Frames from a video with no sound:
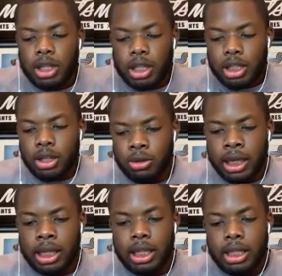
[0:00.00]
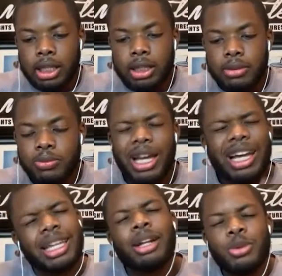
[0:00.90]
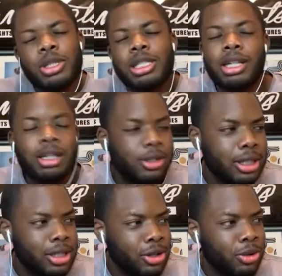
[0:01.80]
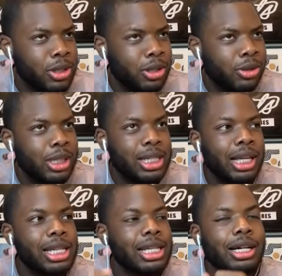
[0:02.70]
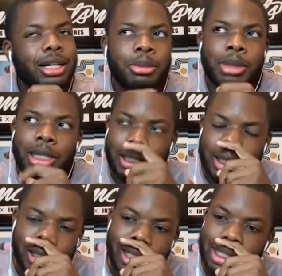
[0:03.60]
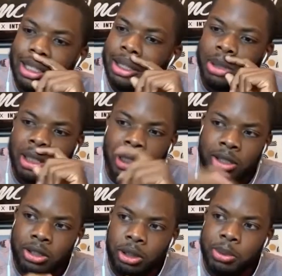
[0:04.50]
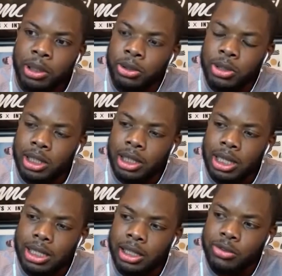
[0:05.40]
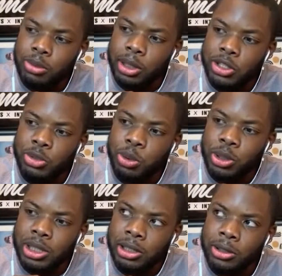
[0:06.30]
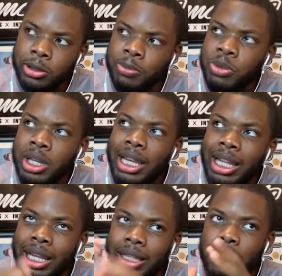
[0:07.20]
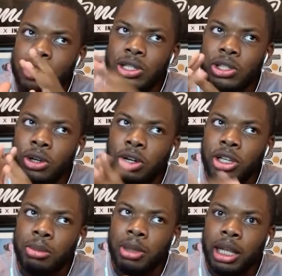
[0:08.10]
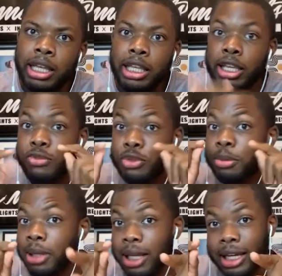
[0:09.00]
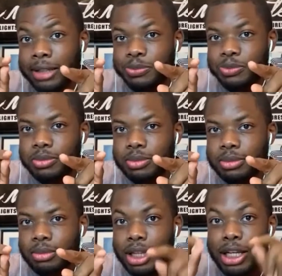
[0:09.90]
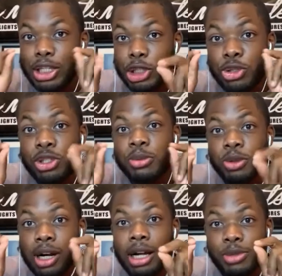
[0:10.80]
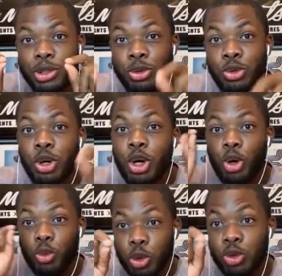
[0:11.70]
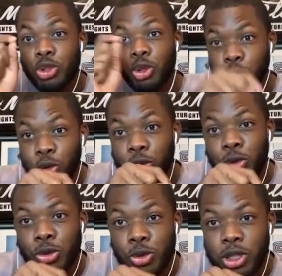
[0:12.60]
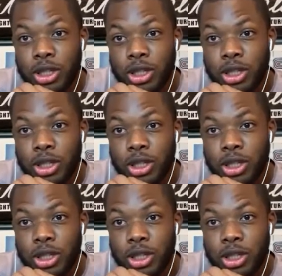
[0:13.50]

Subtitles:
yo, like, I ain't wish Shinehart Izzo was on here, because like, he commented under a post that I seen from like Sports Center, and like there's this argument like, if you're Black and you subscribe to rules are rules,